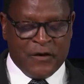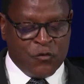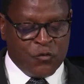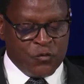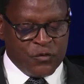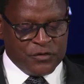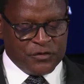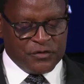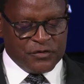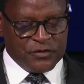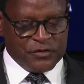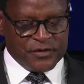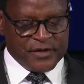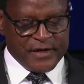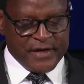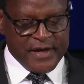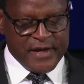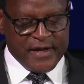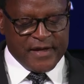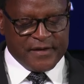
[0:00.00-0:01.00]
when you look
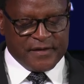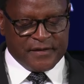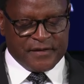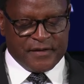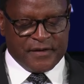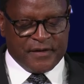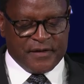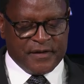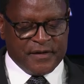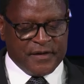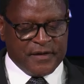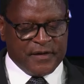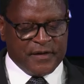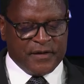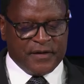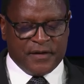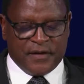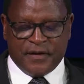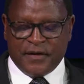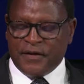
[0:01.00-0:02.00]
at
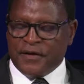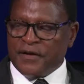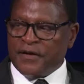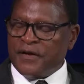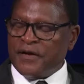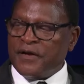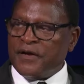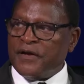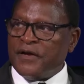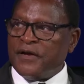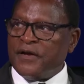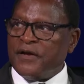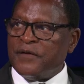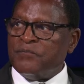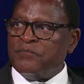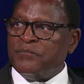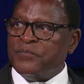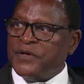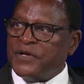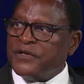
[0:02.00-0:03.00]

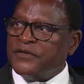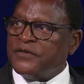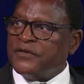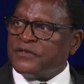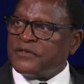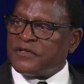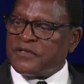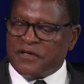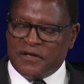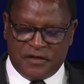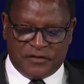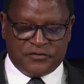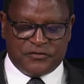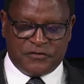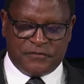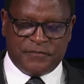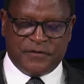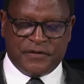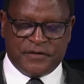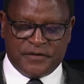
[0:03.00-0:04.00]
1 billion
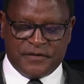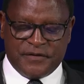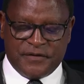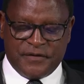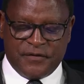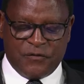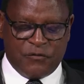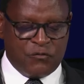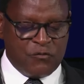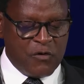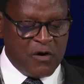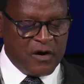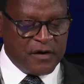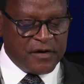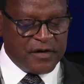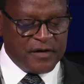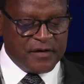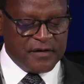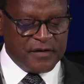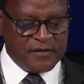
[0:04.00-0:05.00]
customers
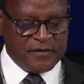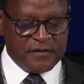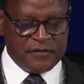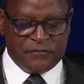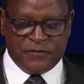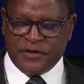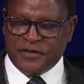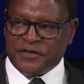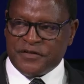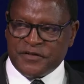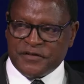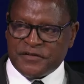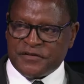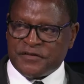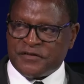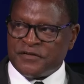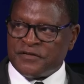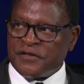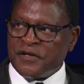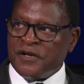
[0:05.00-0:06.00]
walking on the
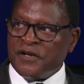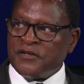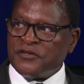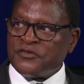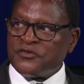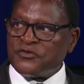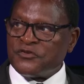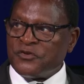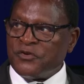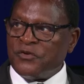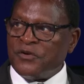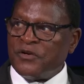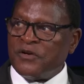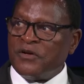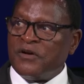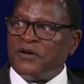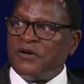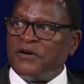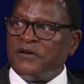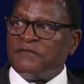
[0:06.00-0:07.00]
richest
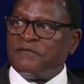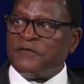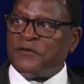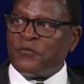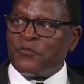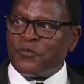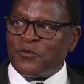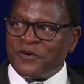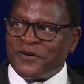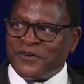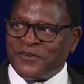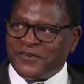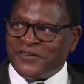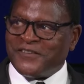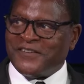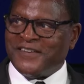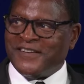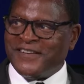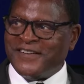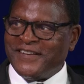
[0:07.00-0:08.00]
soil of the
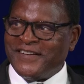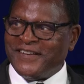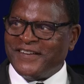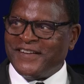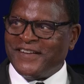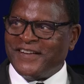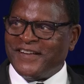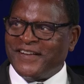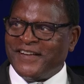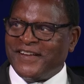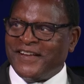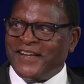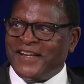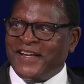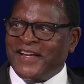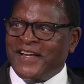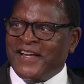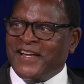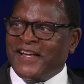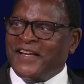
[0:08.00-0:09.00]
world,
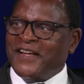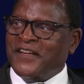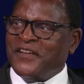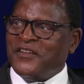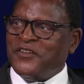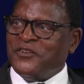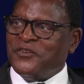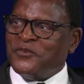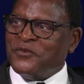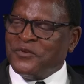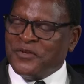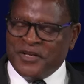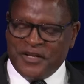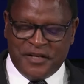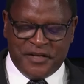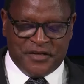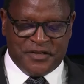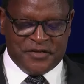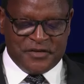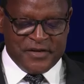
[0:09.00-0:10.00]
you
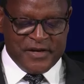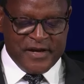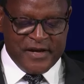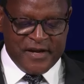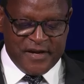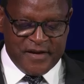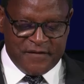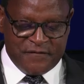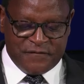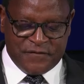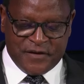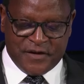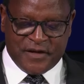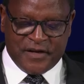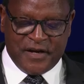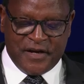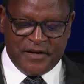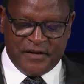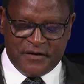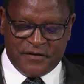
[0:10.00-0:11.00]
need to have the
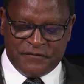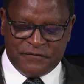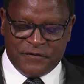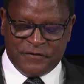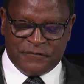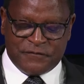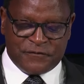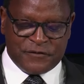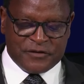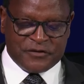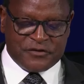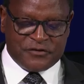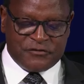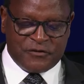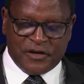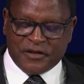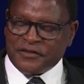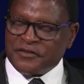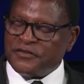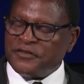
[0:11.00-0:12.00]
kind of
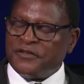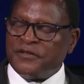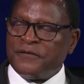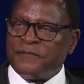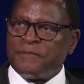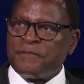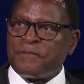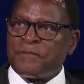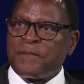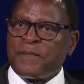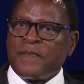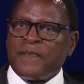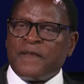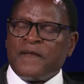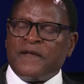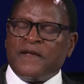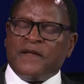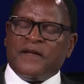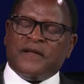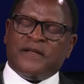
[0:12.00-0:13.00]
infrastructure
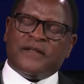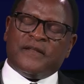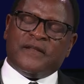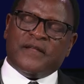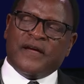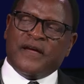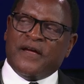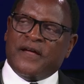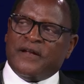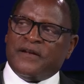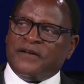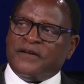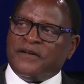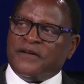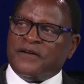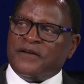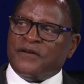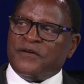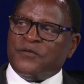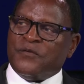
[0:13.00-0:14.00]
that
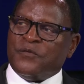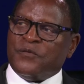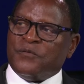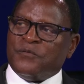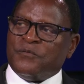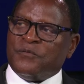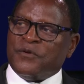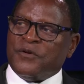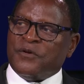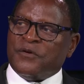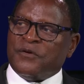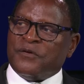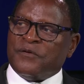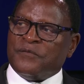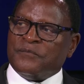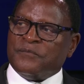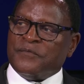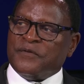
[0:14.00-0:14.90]
will